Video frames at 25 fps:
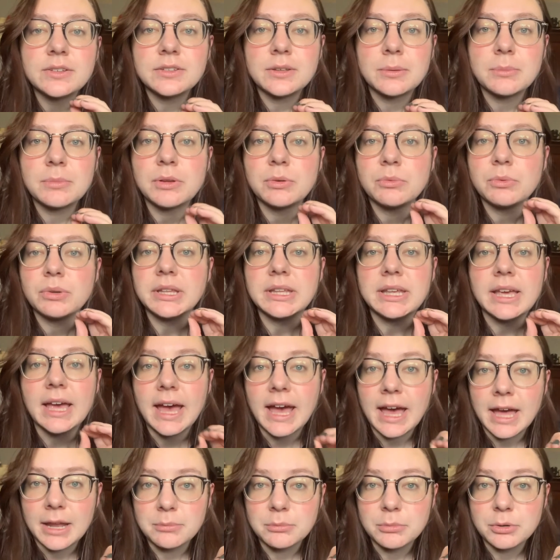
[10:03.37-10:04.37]
something really
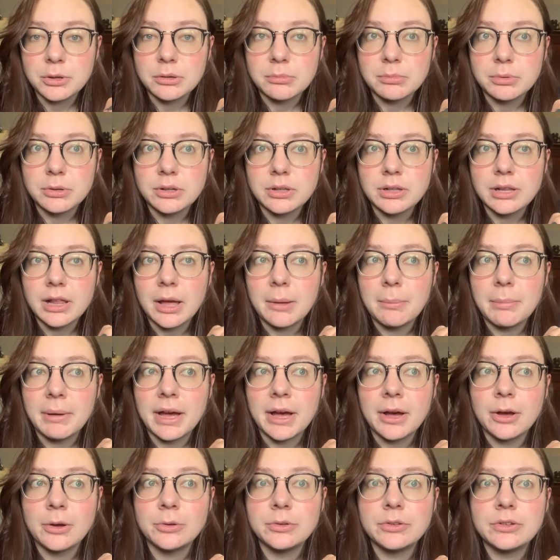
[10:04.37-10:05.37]
admirable
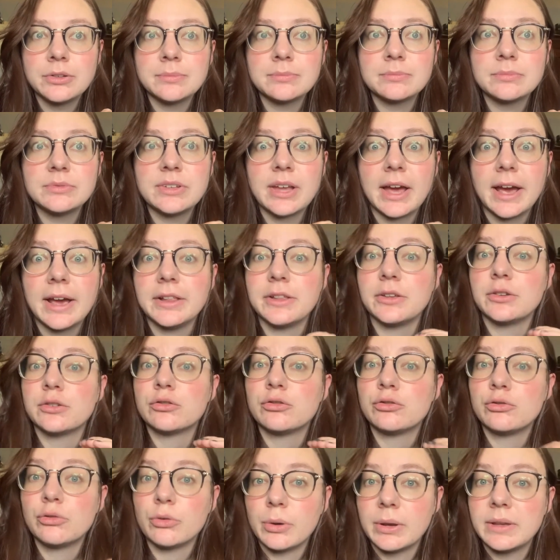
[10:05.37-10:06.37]
about Tyler's
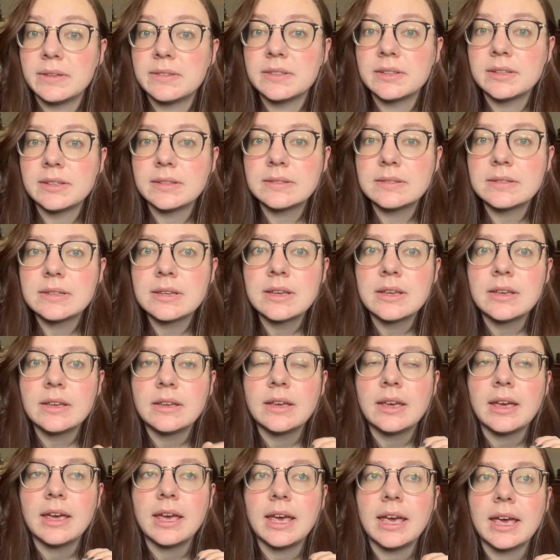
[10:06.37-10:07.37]
choices
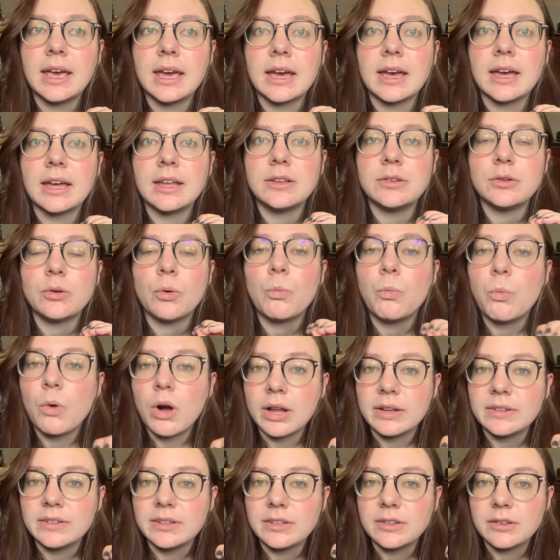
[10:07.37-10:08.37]
and
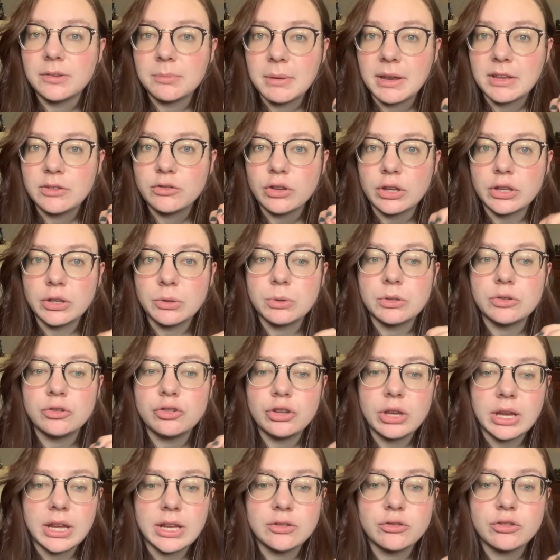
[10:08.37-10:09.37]
wanting to make genuine
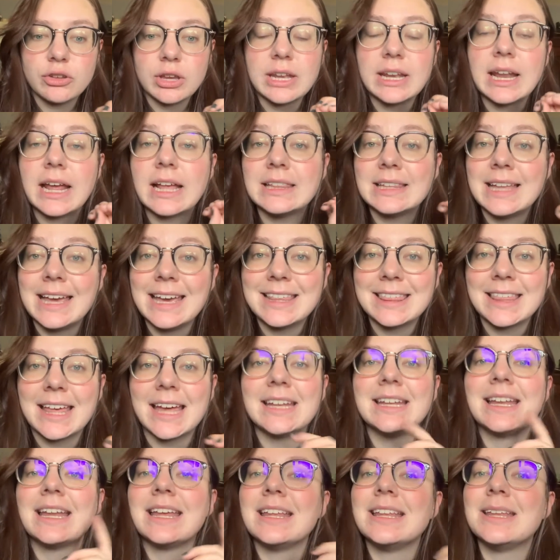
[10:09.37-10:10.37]
change and I like that
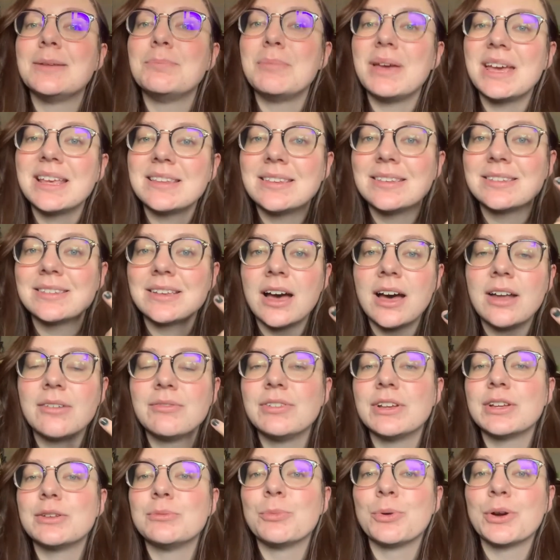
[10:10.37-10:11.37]
and that, it makes his
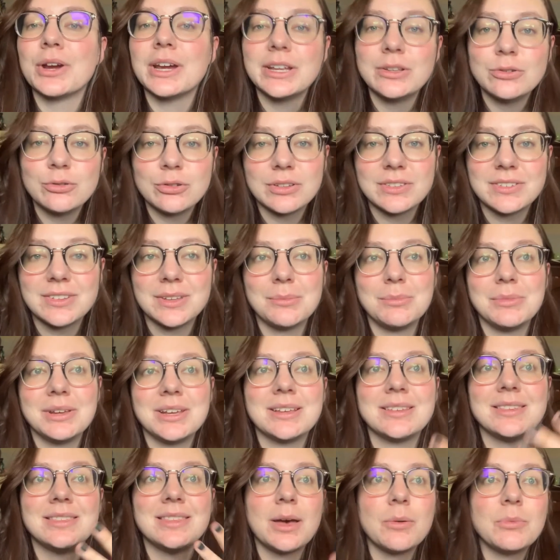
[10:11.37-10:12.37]
conflict more interesting
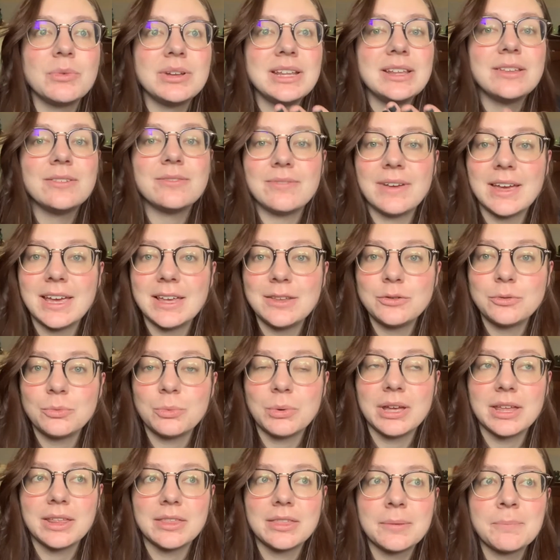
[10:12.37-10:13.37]
because then when he's faced
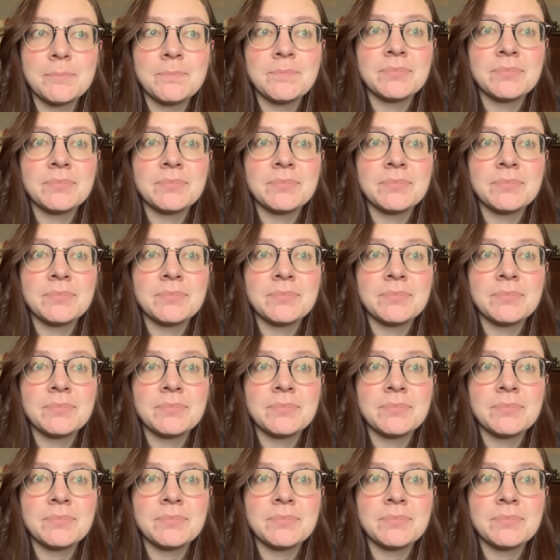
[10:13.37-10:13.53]
with